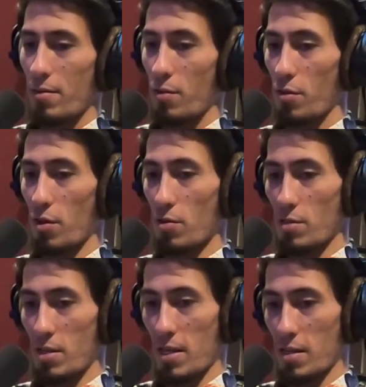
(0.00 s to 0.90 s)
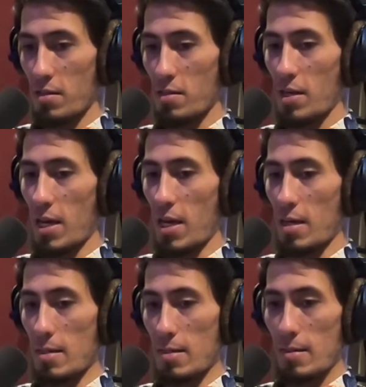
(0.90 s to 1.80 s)
those things
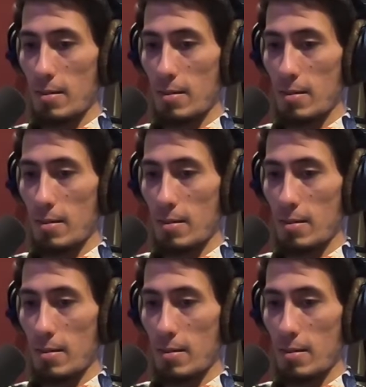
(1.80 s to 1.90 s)
can